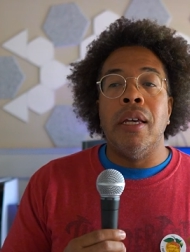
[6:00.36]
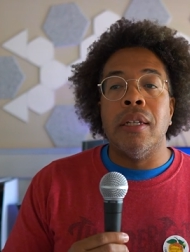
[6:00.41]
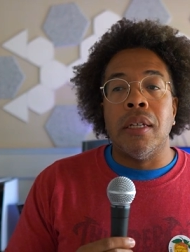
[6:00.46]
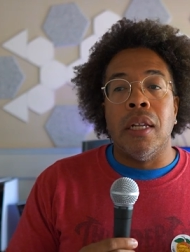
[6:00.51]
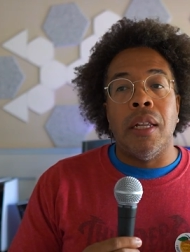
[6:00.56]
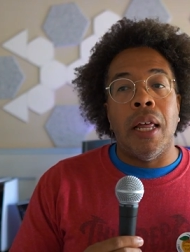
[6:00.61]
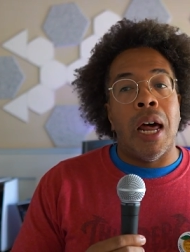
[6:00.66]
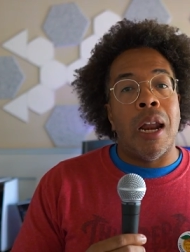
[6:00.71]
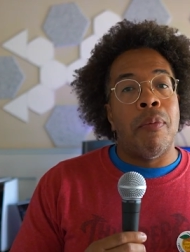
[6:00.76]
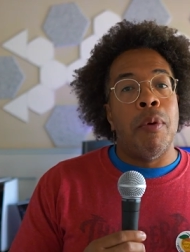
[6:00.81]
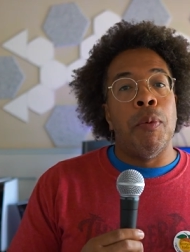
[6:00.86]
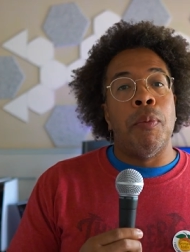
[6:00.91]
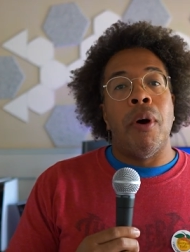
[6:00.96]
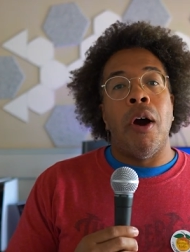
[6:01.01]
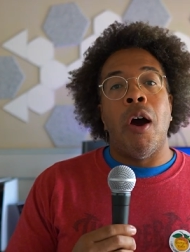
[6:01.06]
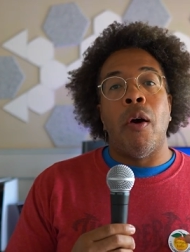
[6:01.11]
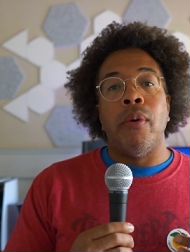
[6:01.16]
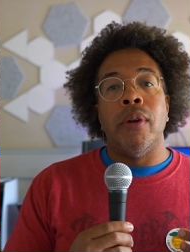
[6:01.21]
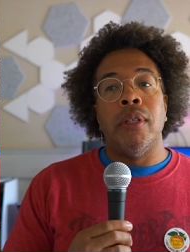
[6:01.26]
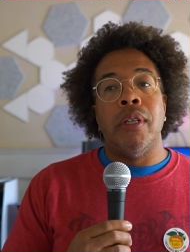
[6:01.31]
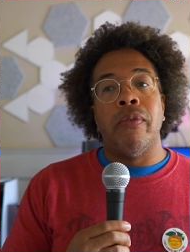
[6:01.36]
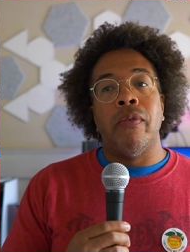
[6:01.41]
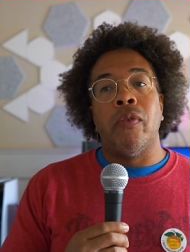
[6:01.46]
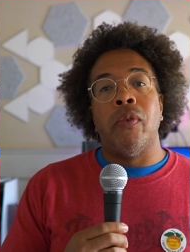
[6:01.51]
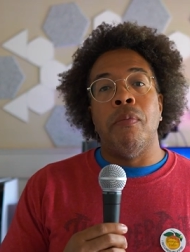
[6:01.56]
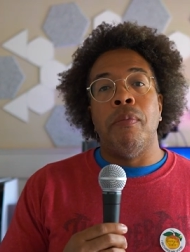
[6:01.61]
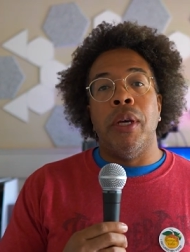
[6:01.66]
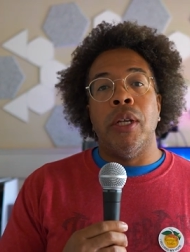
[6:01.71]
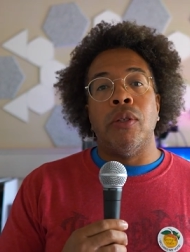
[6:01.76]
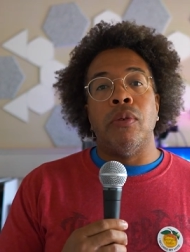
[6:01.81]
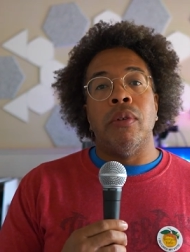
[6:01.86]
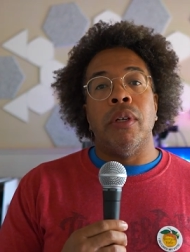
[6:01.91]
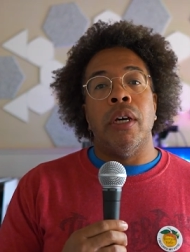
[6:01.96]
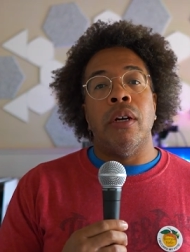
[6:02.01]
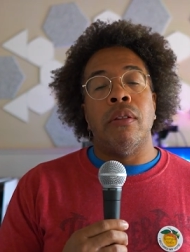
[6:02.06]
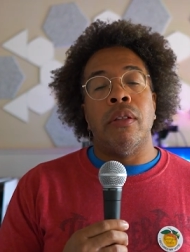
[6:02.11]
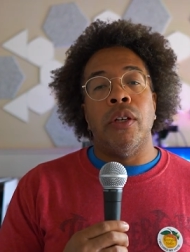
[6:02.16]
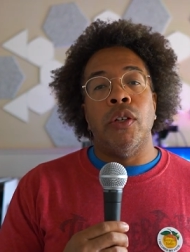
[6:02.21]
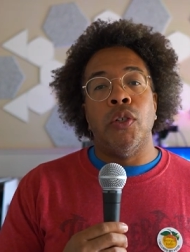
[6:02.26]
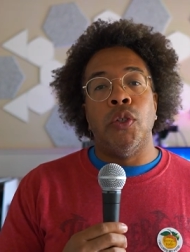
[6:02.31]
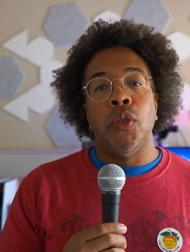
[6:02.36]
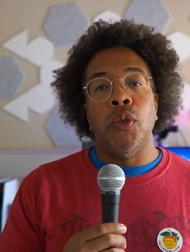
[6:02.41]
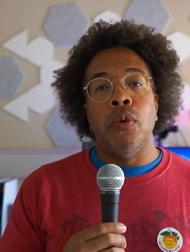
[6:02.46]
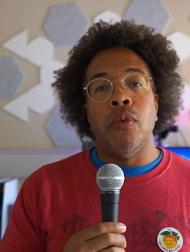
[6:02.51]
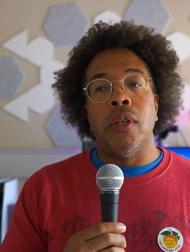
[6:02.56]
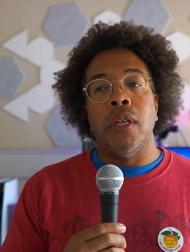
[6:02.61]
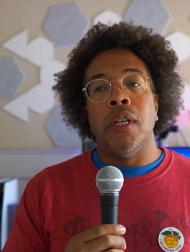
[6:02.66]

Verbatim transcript: it's a lot of people already suffering from mental health issues.